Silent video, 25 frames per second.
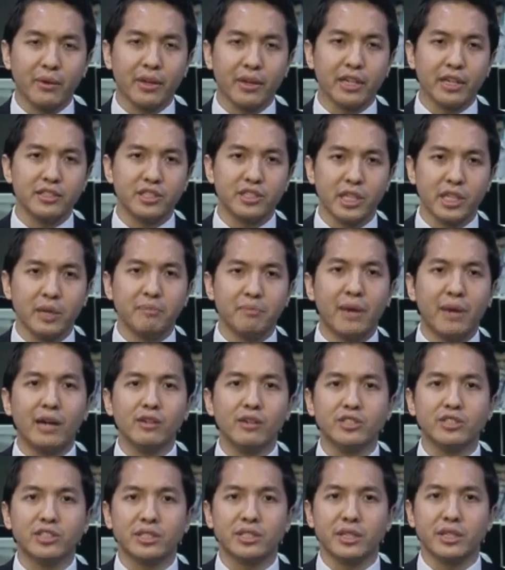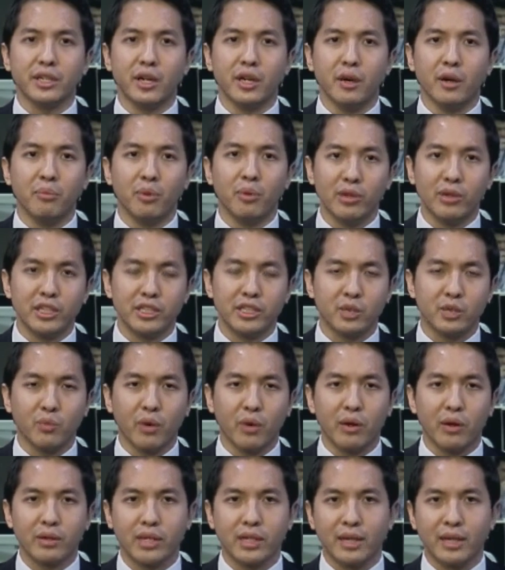we're going to see a bounce, a bullish
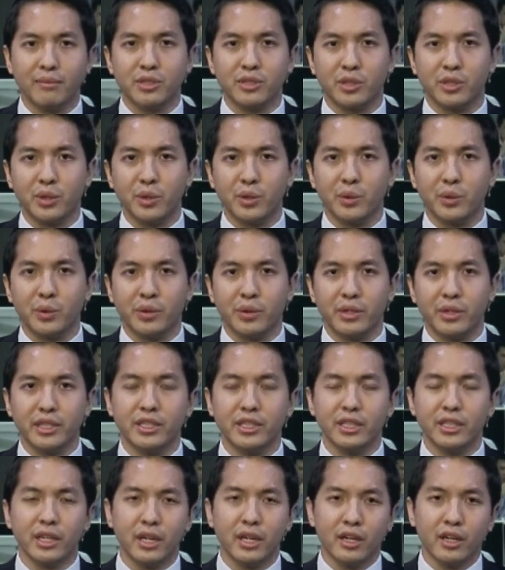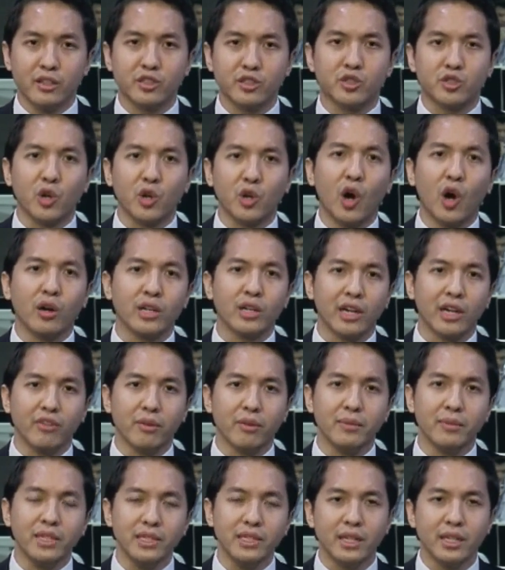welcome to the strong
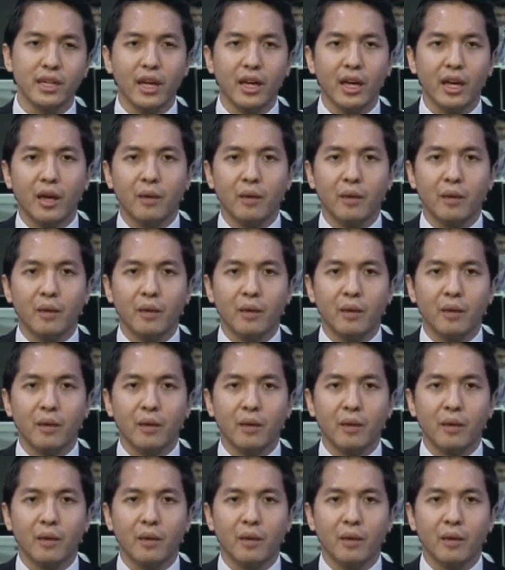government.